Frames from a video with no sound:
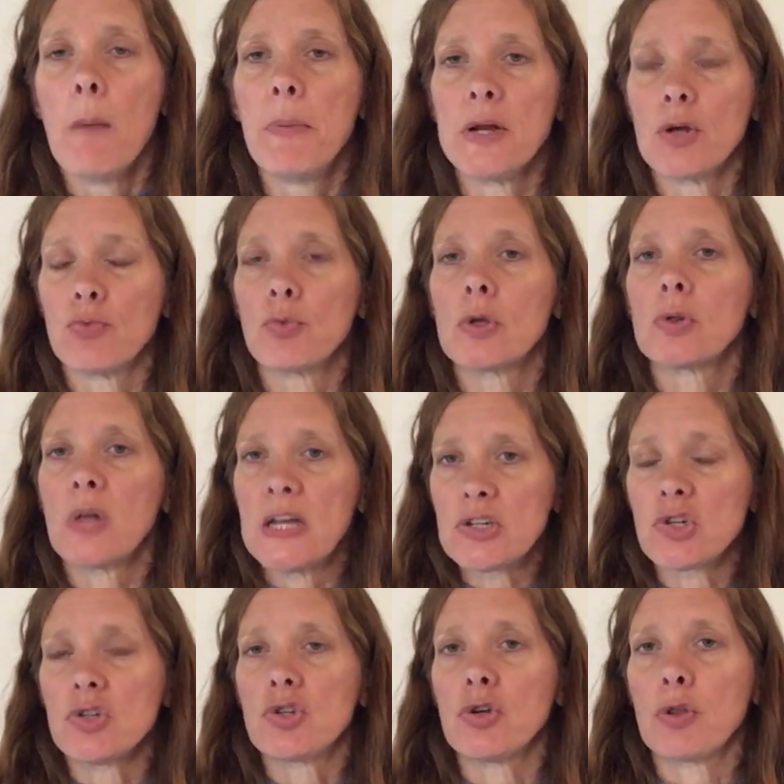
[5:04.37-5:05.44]
but in
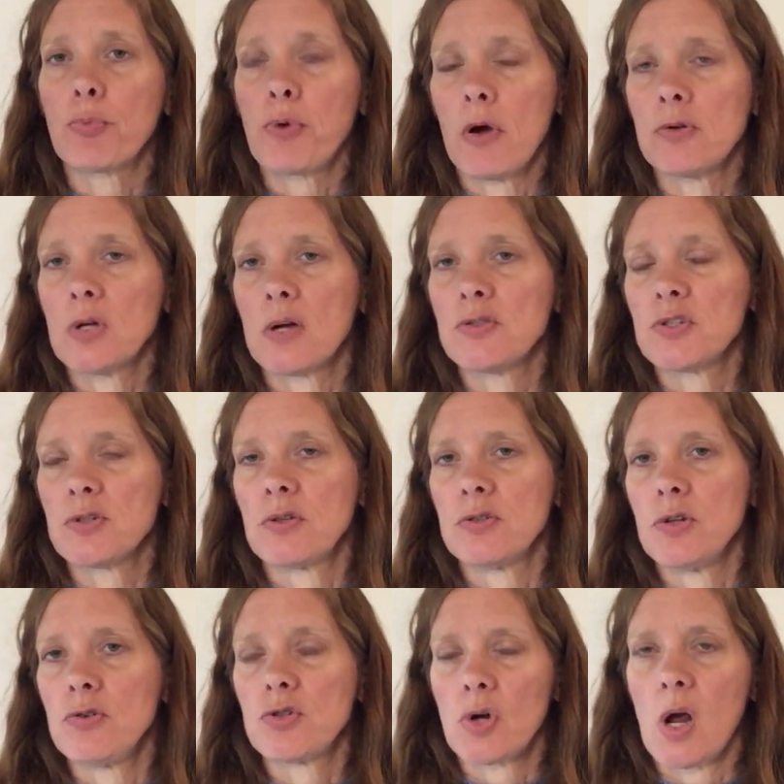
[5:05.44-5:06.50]
relation to the protons and the
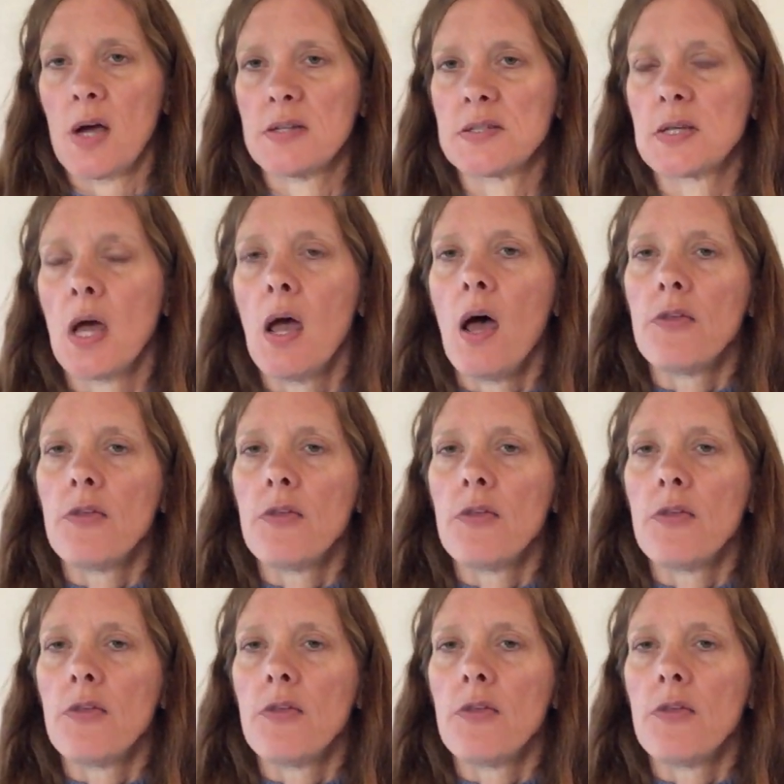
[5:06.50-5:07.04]
neutrons,